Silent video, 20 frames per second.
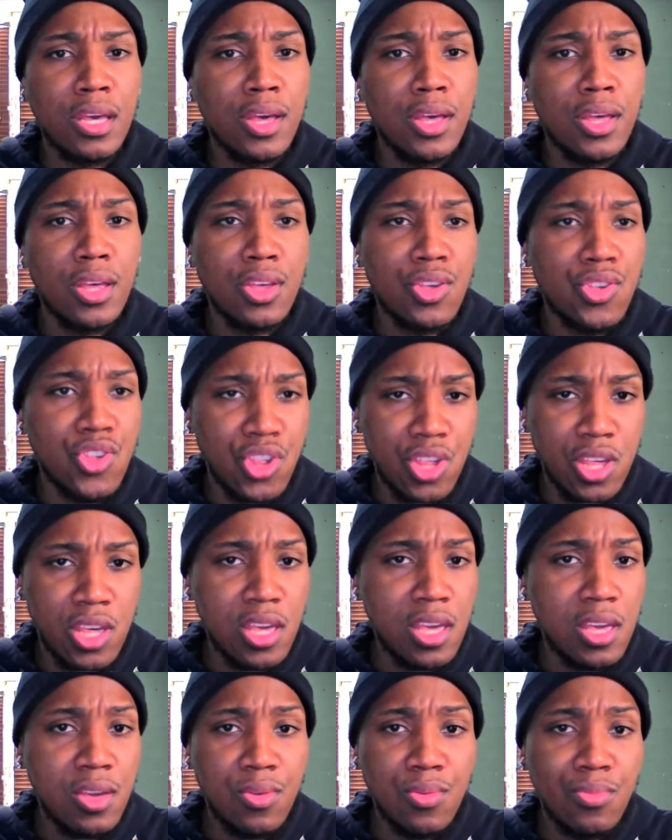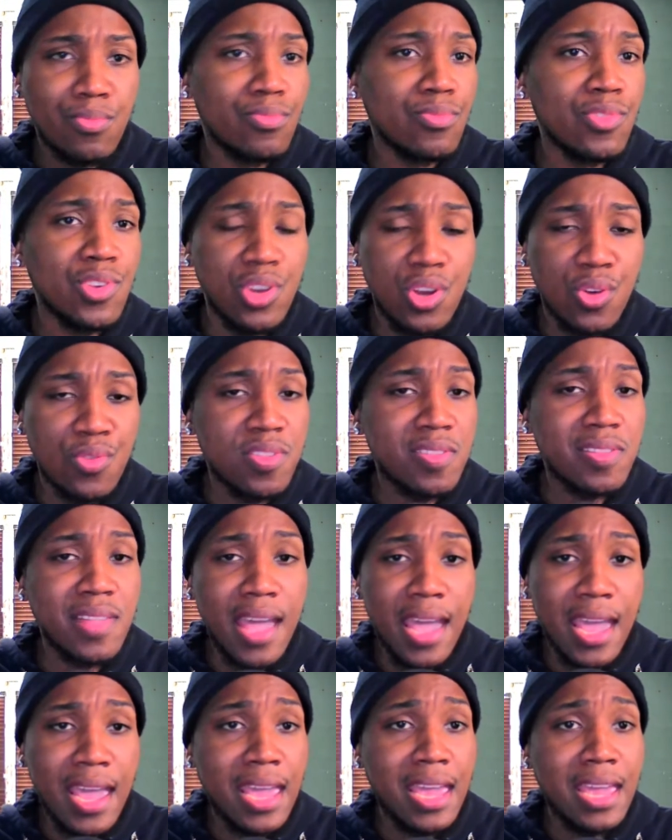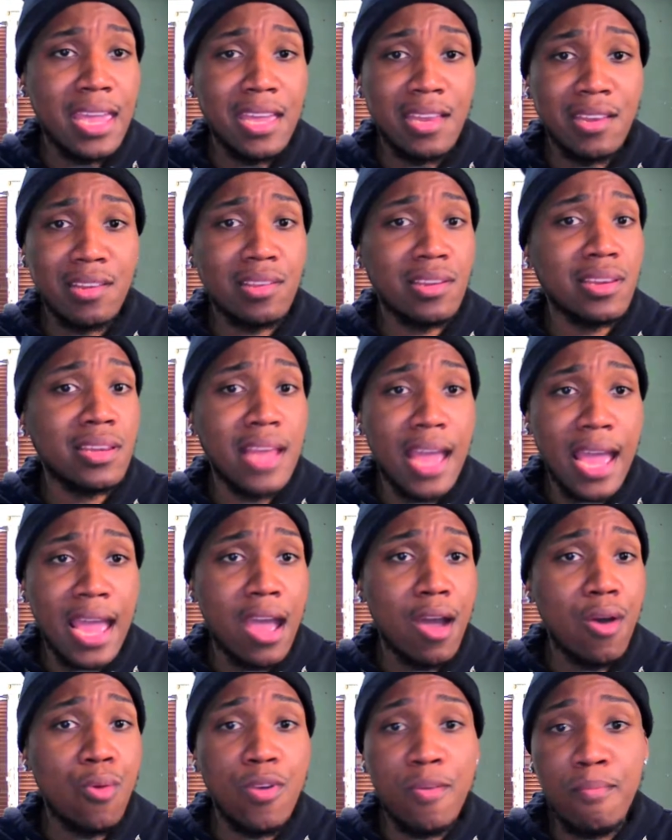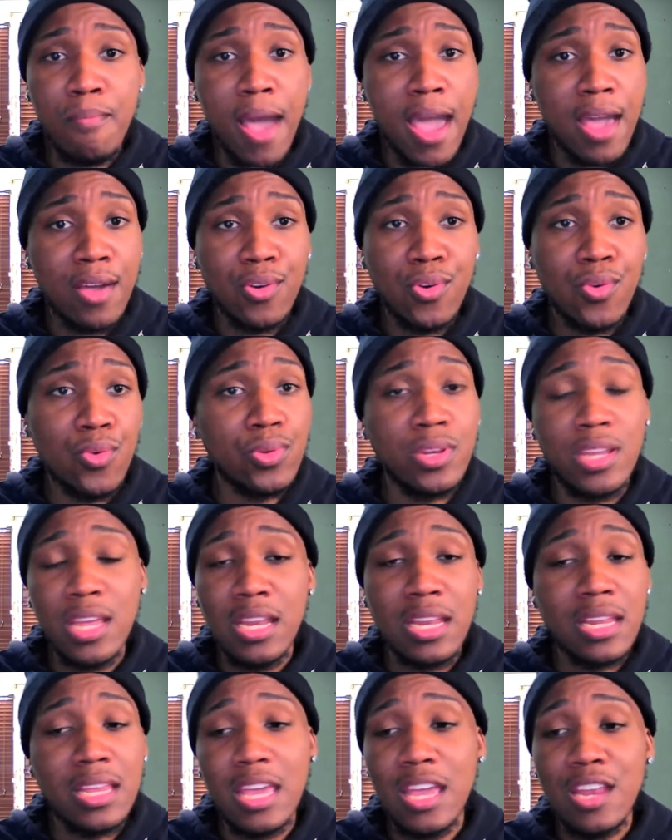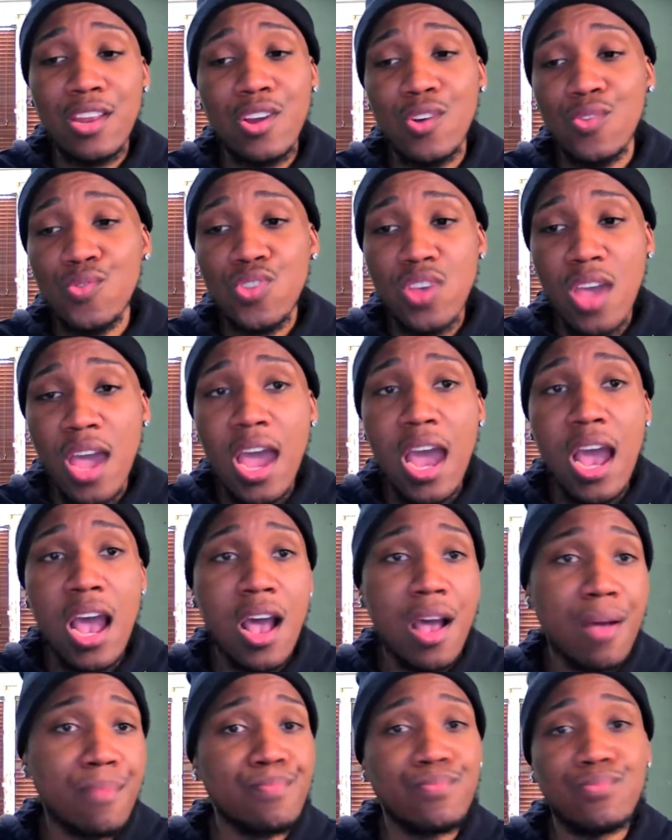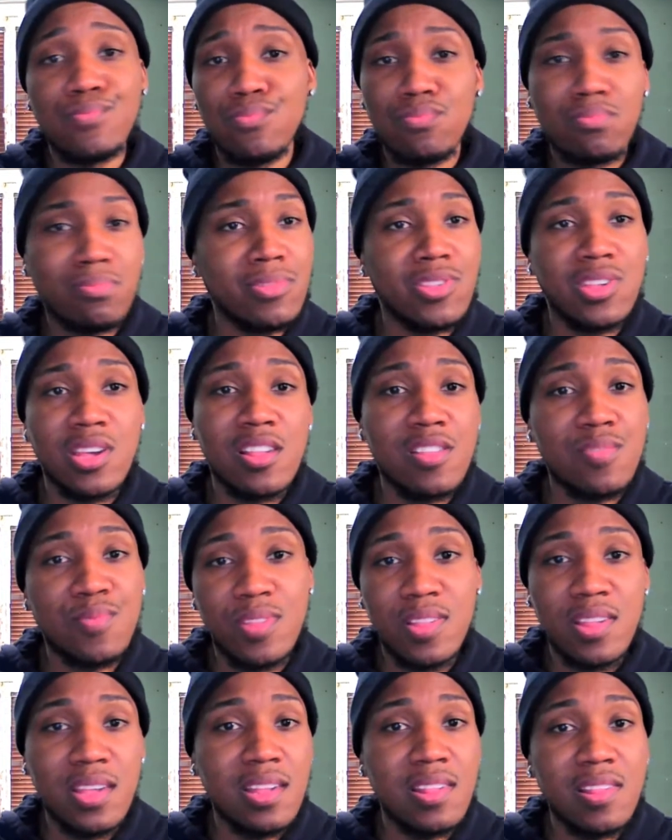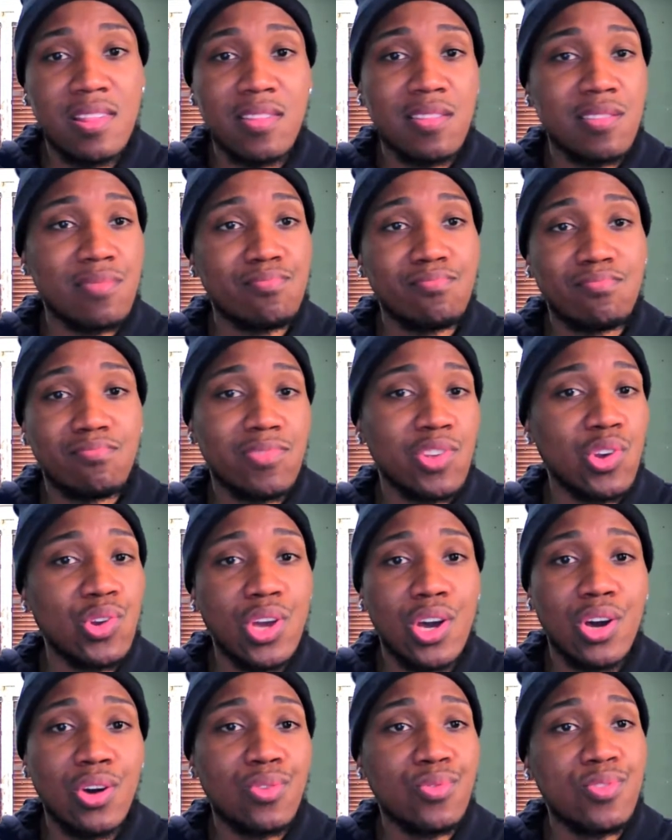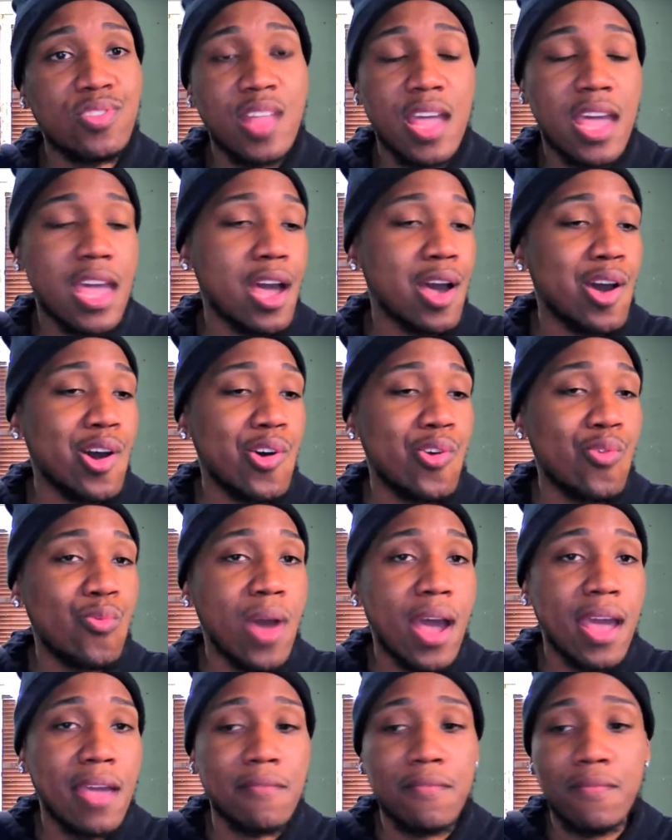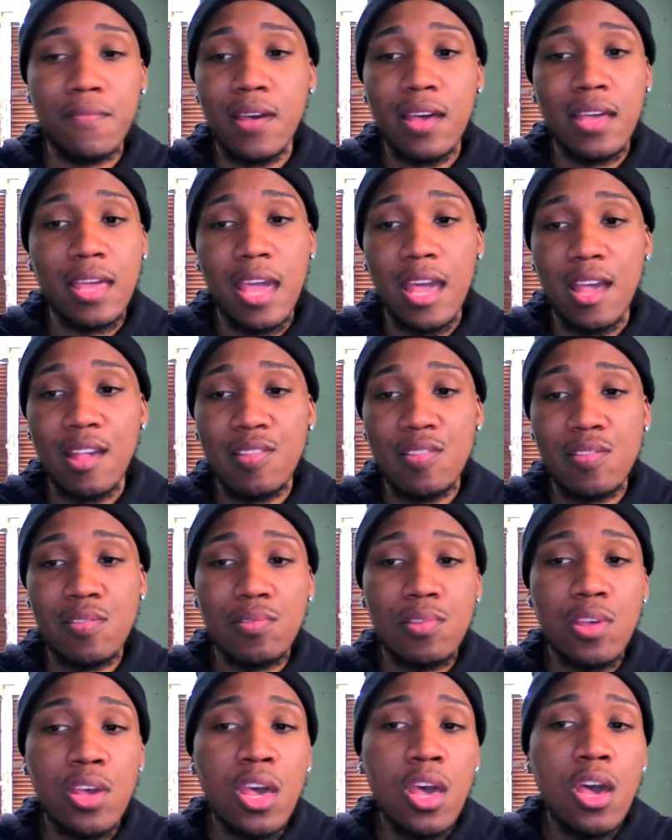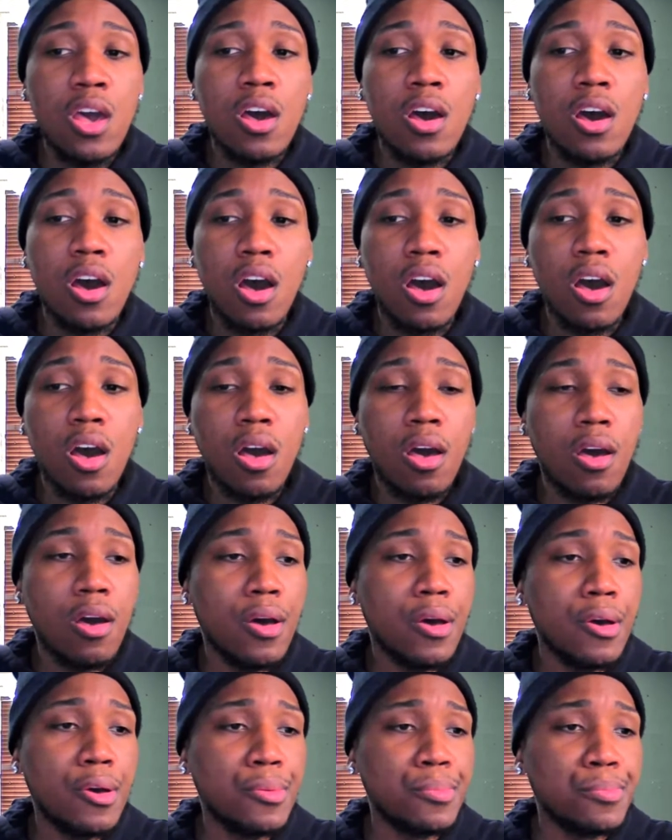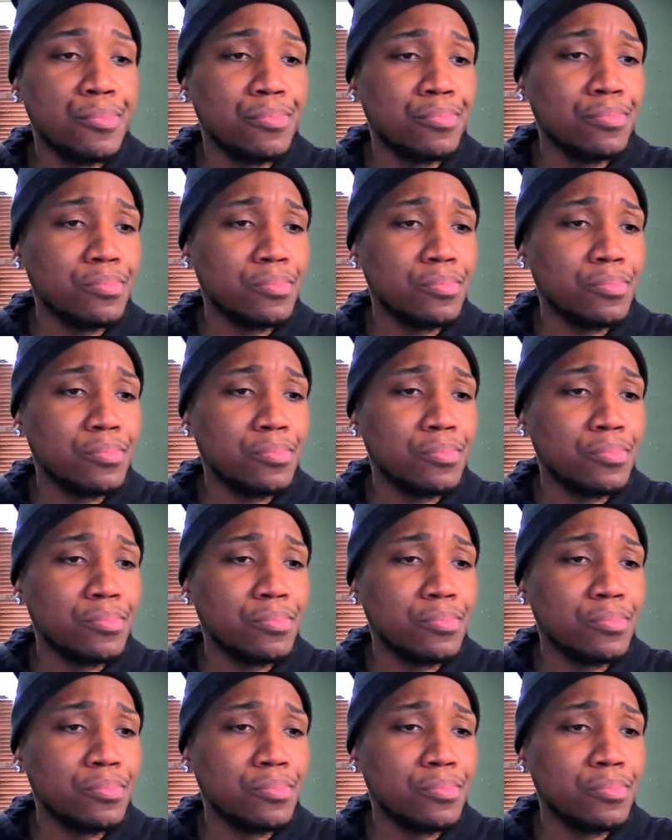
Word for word: she, you know, stayed down with Michael, didn't get no job, just was his, you know, stay at home wife, I guess. Um,